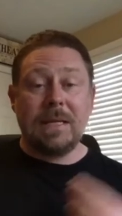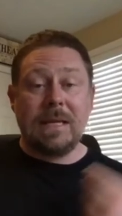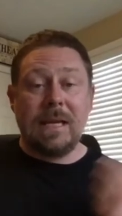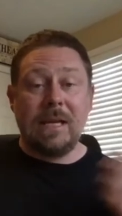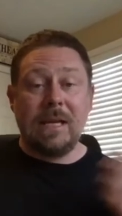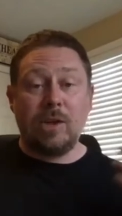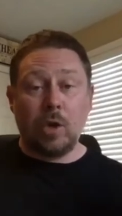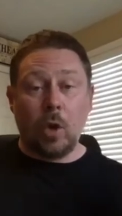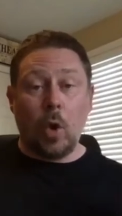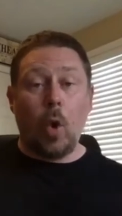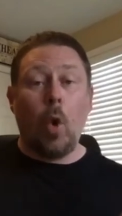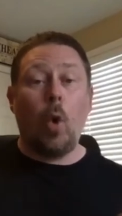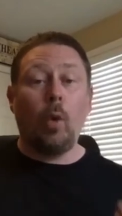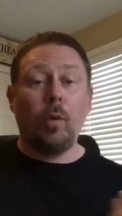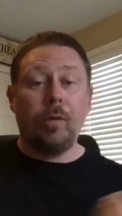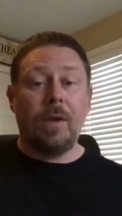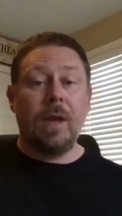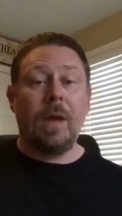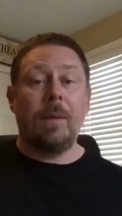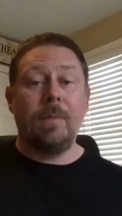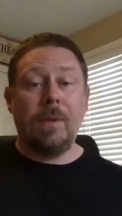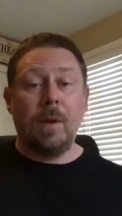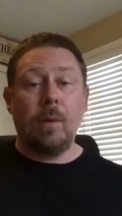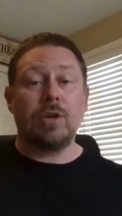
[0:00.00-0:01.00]
he told
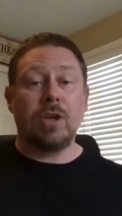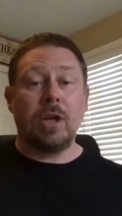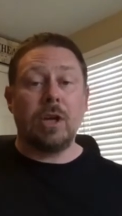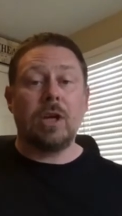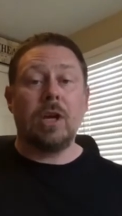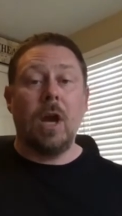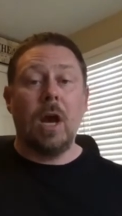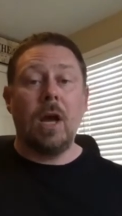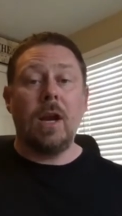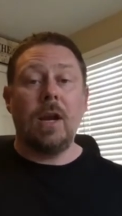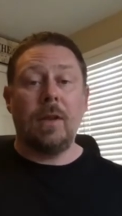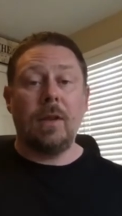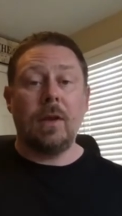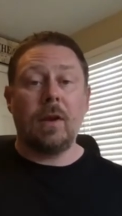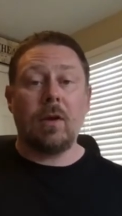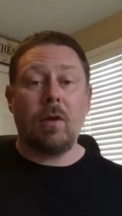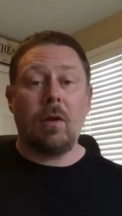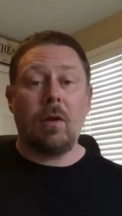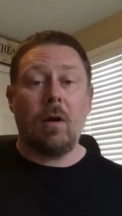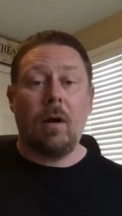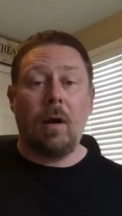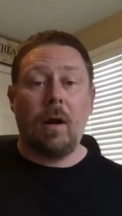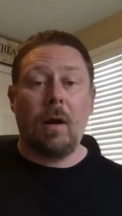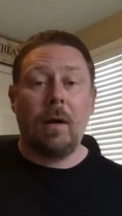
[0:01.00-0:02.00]
them there was a gun in the
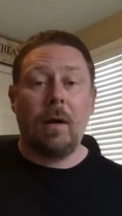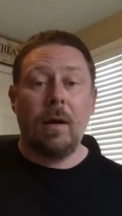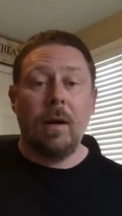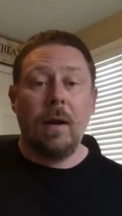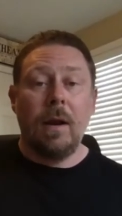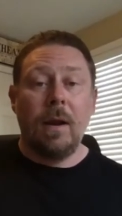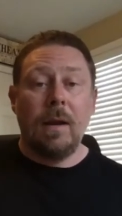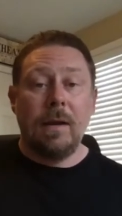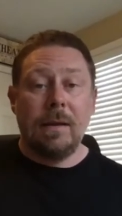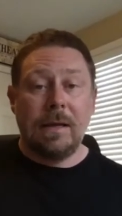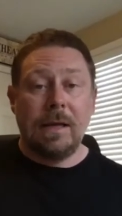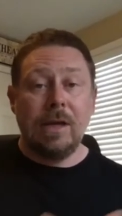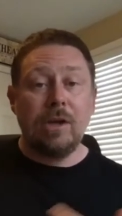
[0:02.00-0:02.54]
car. Didn't